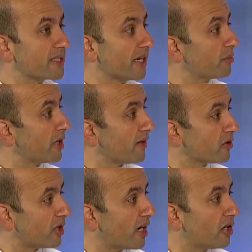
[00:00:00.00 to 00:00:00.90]
like behavioral
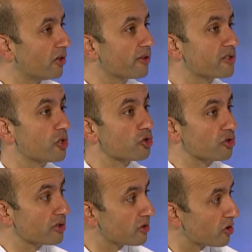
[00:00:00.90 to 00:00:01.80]
health, mm -hmm. social
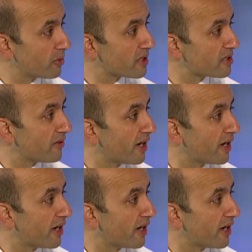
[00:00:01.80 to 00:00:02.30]
determinants mm -hmm.